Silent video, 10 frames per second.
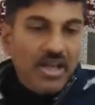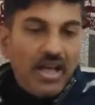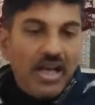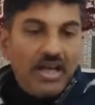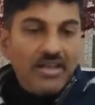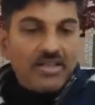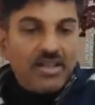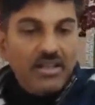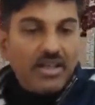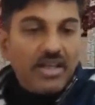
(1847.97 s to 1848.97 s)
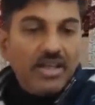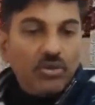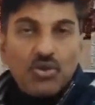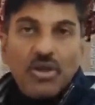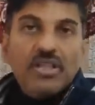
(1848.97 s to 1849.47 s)
And here
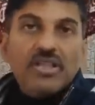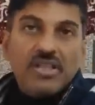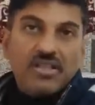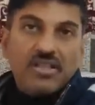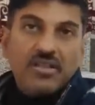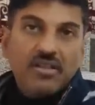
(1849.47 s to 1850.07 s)
Ketu joins.